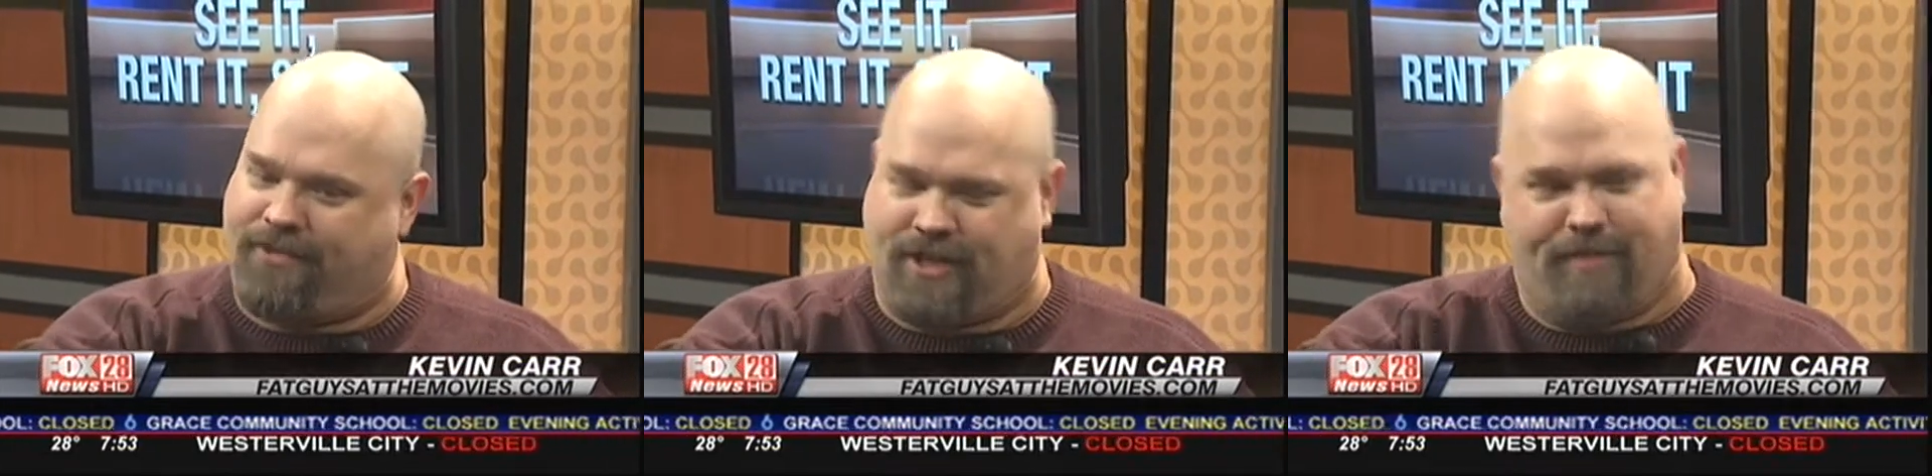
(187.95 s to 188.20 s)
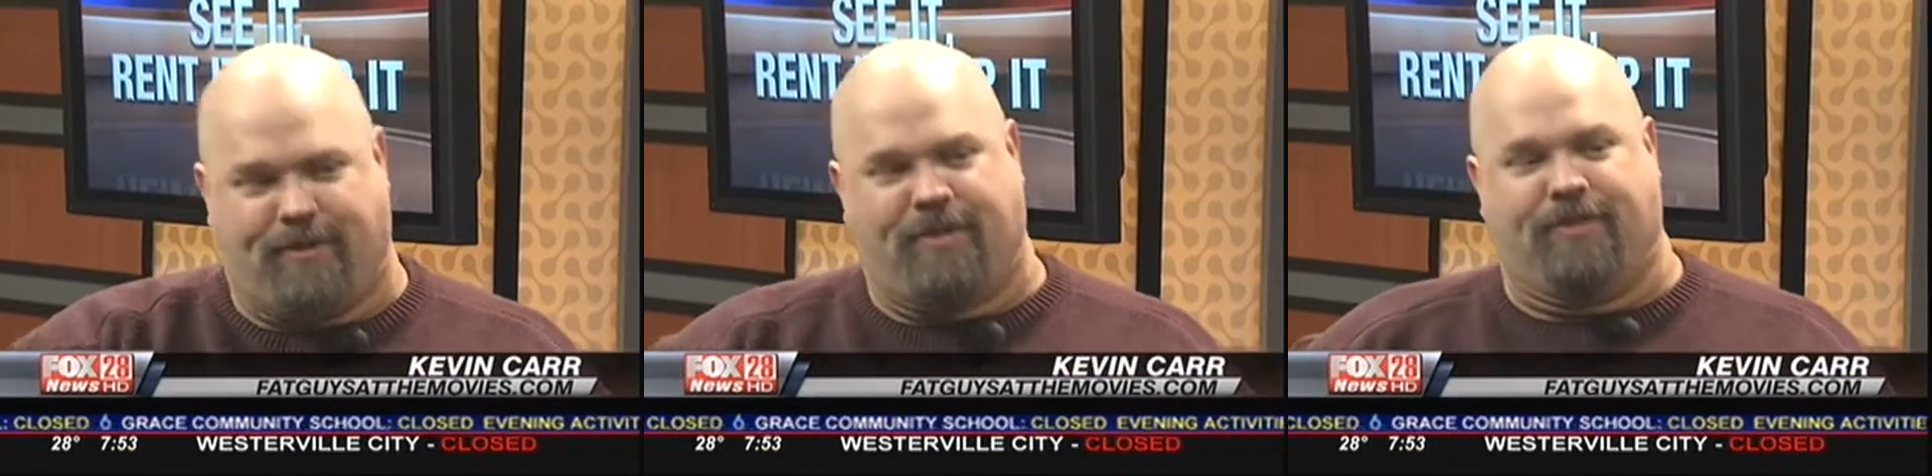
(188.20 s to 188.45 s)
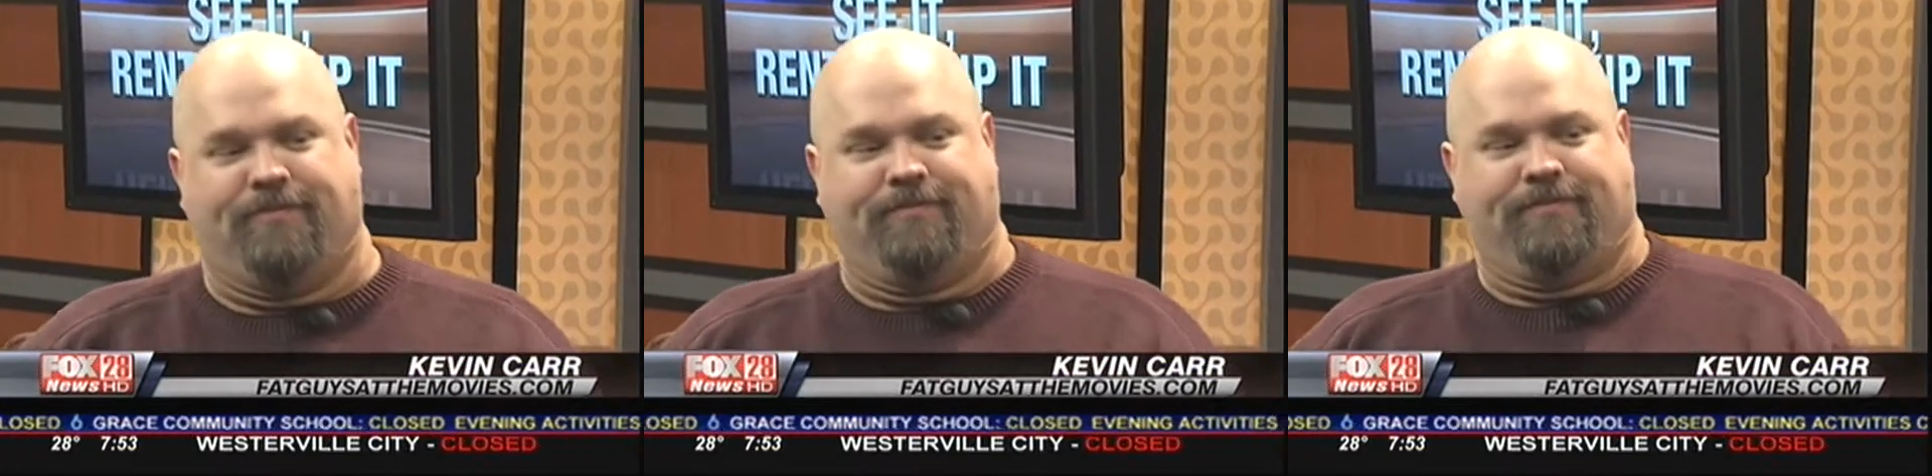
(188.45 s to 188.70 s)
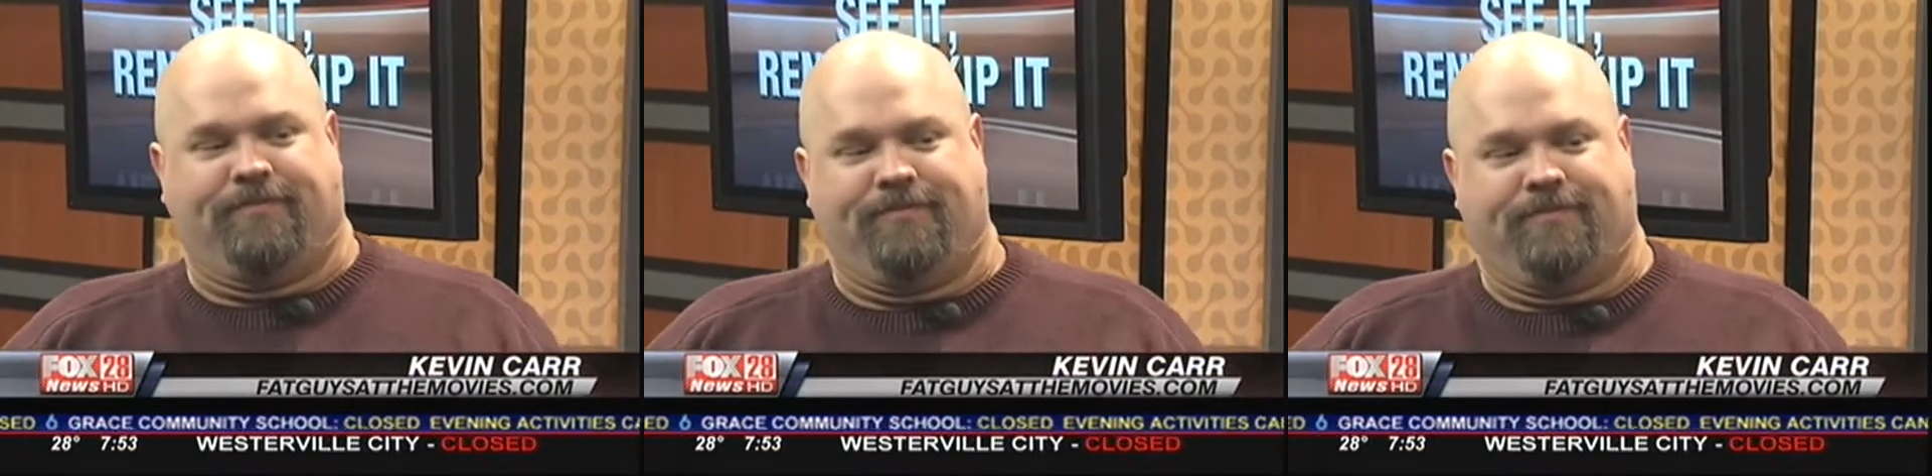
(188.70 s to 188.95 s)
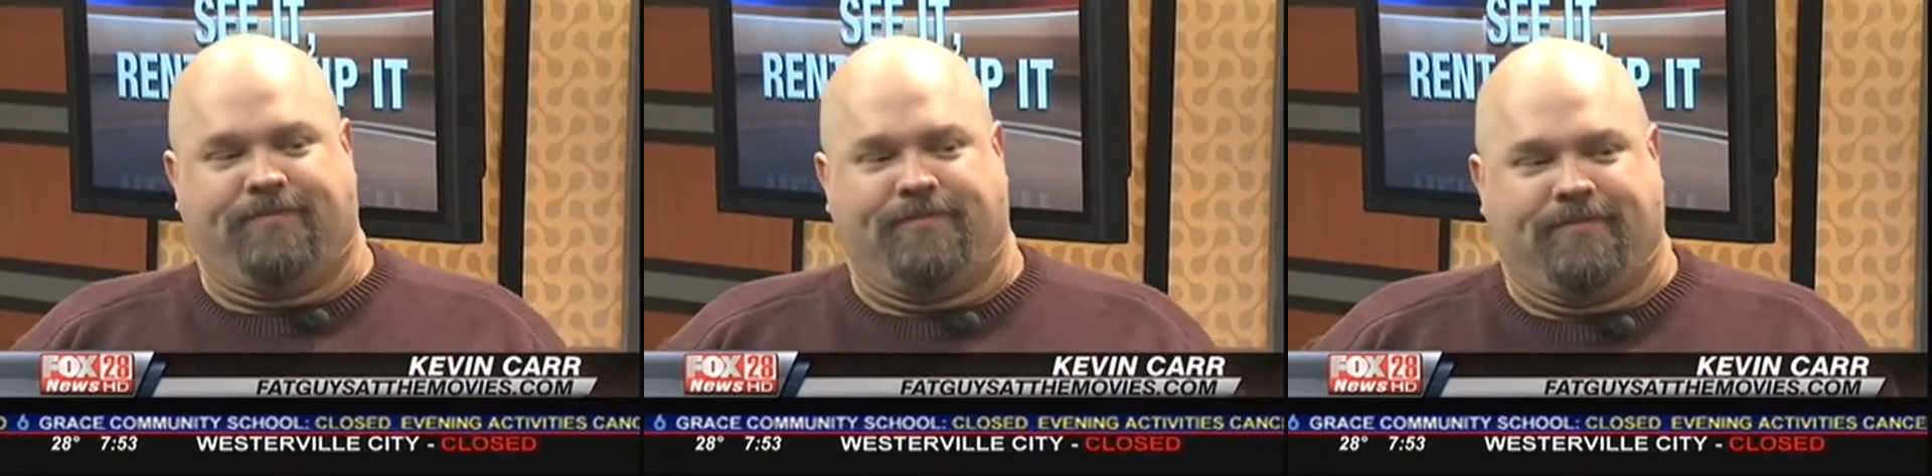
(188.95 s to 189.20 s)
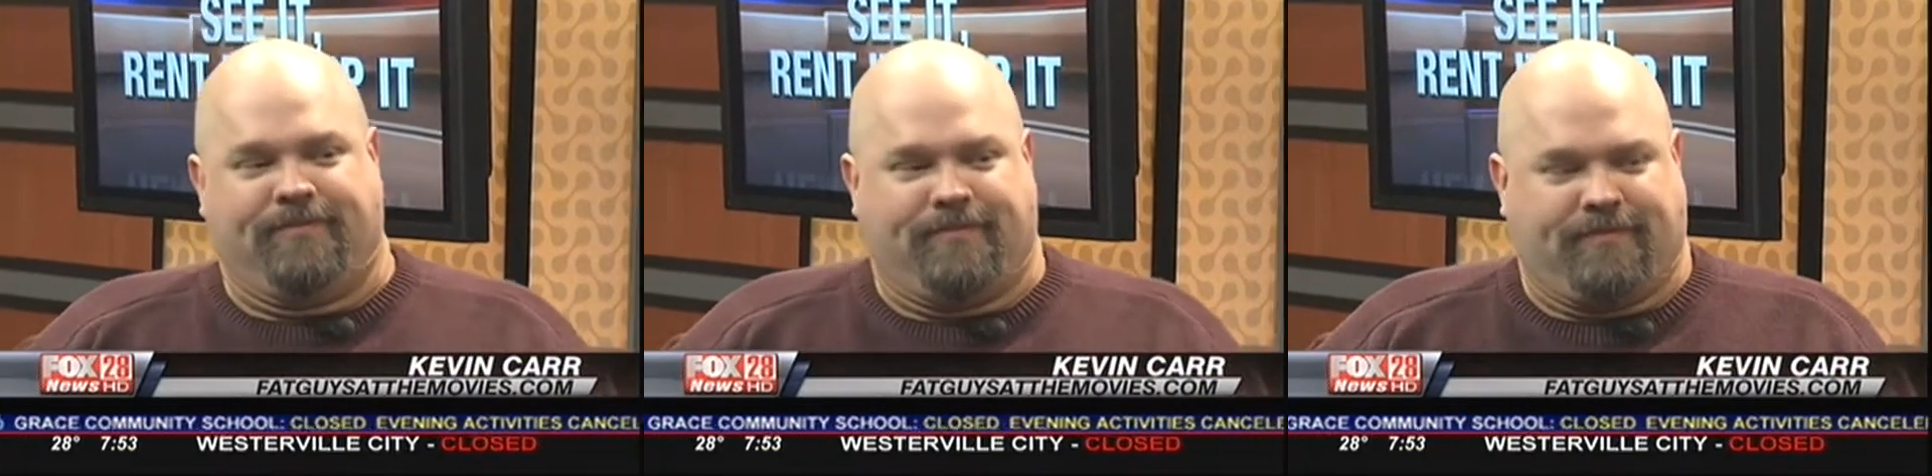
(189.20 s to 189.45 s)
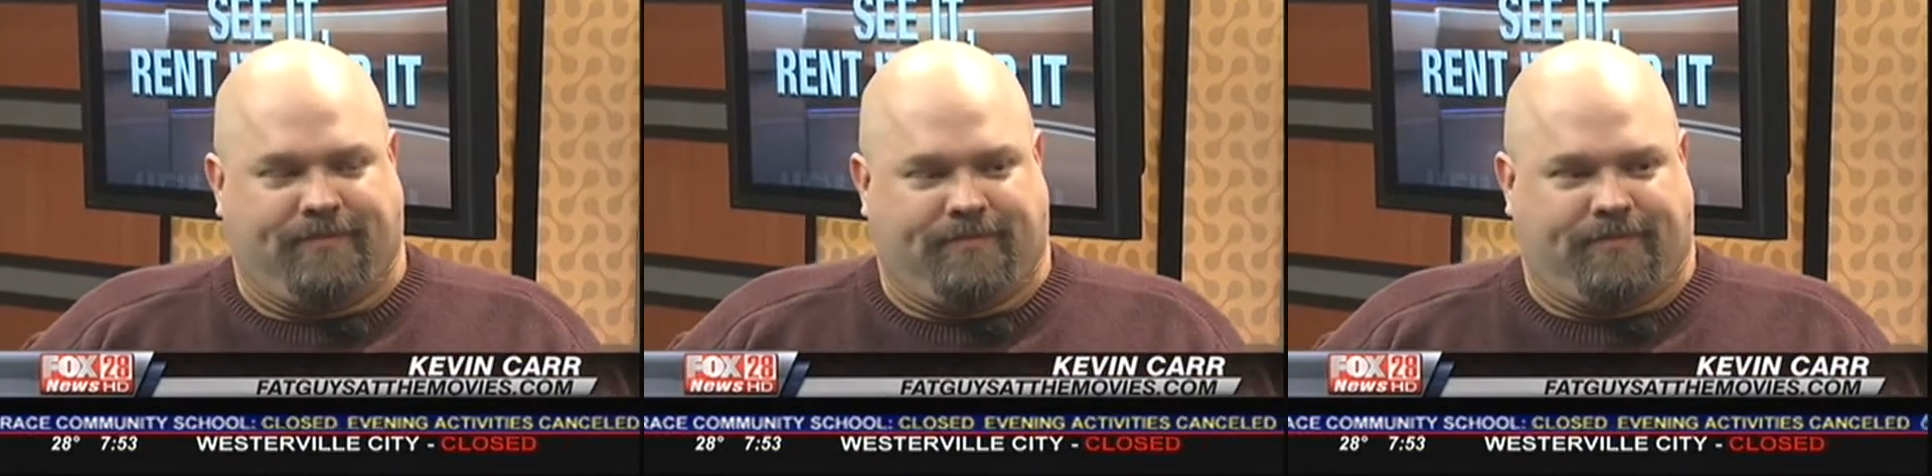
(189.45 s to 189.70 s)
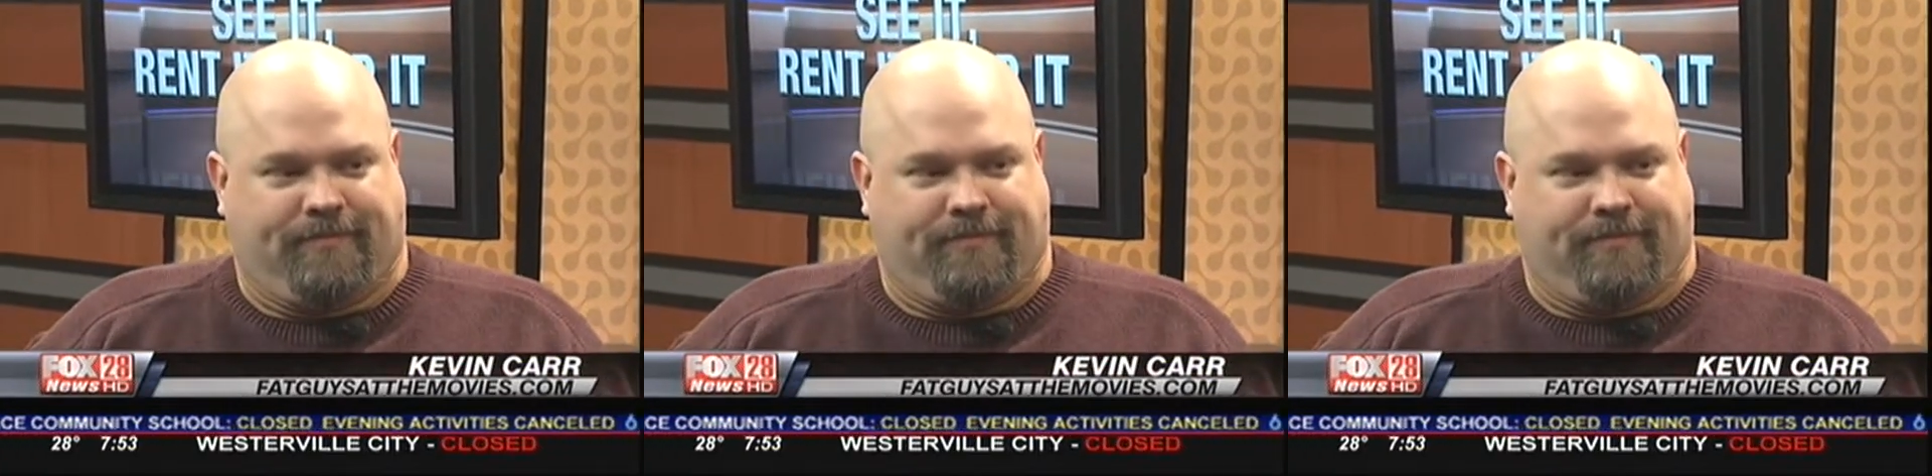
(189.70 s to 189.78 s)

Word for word: Shame on you. Right, I, but wouldn't